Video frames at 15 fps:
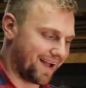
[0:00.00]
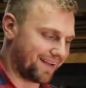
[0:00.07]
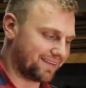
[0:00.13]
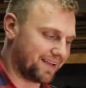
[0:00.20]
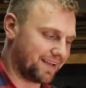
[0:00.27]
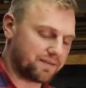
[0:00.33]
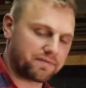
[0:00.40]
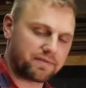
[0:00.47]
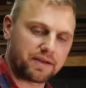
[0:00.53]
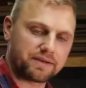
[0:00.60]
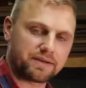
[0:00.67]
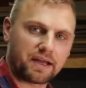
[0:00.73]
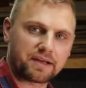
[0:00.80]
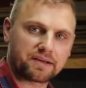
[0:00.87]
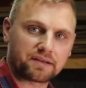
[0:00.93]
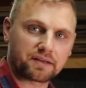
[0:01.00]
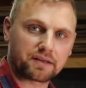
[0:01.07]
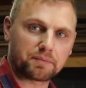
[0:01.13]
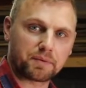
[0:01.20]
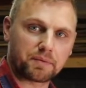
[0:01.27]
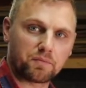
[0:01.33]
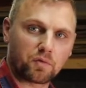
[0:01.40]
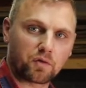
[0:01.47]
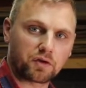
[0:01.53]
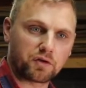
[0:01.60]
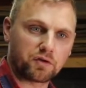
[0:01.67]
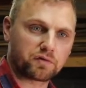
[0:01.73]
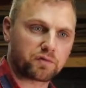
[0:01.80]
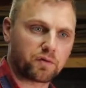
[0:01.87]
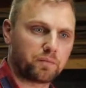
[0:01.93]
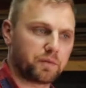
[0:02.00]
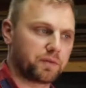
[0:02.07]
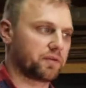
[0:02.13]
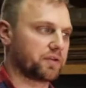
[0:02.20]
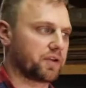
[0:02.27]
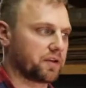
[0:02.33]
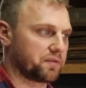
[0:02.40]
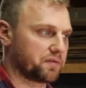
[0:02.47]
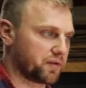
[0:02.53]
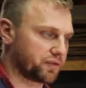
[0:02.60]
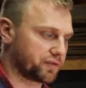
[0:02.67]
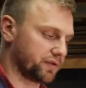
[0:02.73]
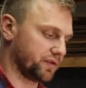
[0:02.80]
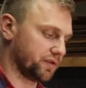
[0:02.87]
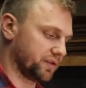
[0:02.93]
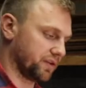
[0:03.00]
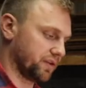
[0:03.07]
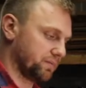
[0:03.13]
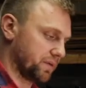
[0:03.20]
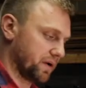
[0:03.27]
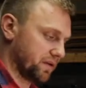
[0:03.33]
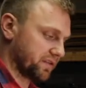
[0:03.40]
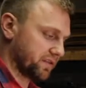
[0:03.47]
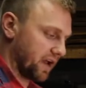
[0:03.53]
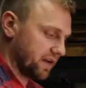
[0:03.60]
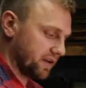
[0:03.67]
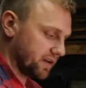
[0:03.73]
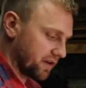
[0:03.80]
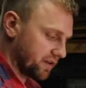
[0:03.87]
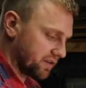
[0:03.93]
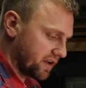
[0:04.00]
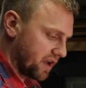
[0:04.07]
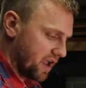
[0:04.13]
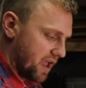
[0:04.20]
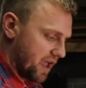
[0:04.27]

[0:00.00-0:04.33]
I tend to find dikes a little bit more useful, but they're not as versatile as a good pair of side cutters.